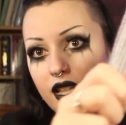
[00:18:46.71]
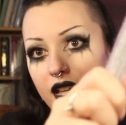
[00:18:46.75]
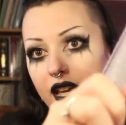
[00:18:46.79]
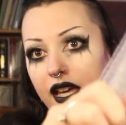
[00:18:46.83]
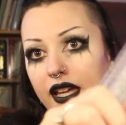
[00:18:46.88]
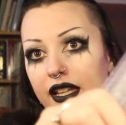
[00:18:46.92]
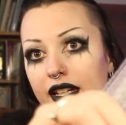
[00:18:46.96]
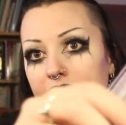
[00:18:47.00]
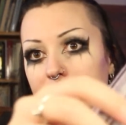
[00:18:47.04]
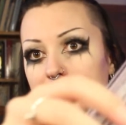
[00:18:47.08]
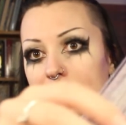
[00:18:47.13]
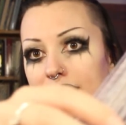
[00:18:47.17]

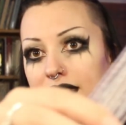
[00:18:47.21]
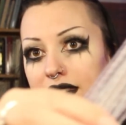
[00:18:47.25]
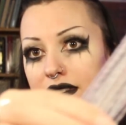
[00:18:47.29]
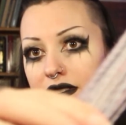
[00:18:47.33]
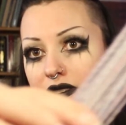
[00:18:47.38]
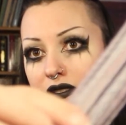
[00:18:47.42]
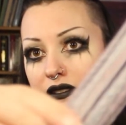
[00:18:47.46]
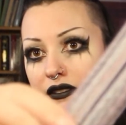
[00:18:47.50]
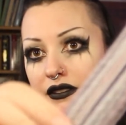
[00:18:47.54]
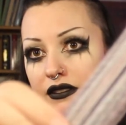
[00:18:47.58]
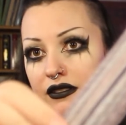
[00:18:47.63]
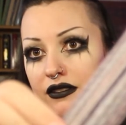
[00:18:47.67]
and it's,
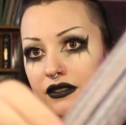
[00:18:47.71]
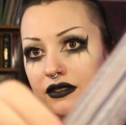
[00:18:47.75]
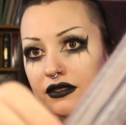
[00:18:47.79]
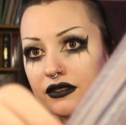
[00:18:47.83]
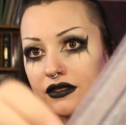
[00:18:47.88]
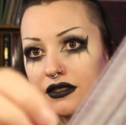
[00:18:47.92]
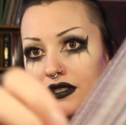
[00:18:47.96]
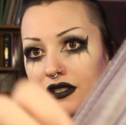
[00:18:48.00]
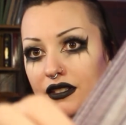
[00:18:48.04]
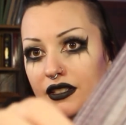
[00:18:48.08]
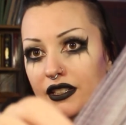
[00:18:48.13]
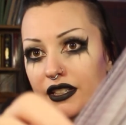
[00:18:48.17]

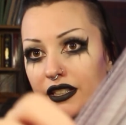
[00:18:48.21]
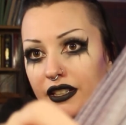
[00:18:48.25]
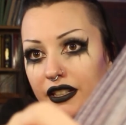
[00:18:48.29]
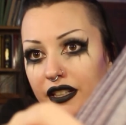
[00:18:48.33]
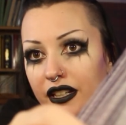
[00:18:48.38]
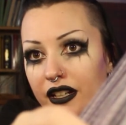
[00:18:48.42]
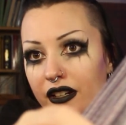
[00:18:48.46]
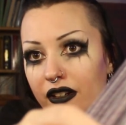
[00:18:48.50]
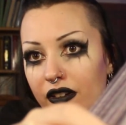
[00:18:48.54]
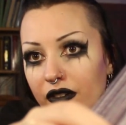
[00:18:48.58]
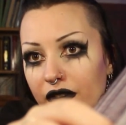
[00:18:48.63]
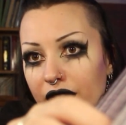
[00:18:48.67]
you
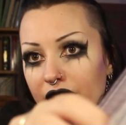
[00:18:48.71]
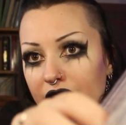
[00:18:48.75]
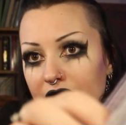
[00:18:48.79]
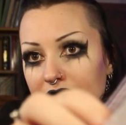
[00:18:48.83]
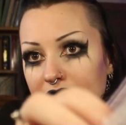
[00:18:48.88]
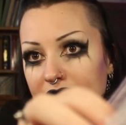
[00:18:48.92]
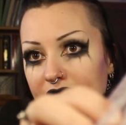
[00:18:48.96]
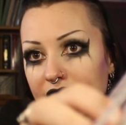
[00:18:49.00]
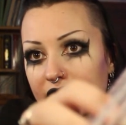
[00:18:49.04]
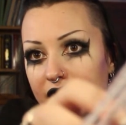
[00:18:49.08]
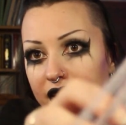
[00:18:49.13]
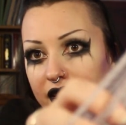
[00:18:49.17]
can't really
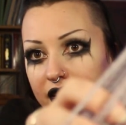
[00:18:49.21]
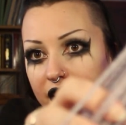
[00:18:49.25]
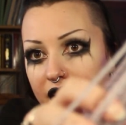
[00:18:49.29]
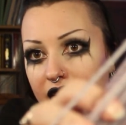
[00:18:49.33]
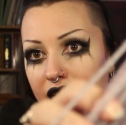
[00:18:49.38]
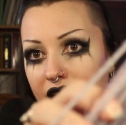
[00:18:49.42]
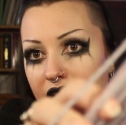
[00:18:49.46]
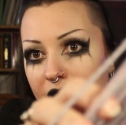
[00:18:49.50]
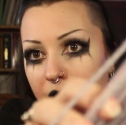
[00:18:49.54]
see that,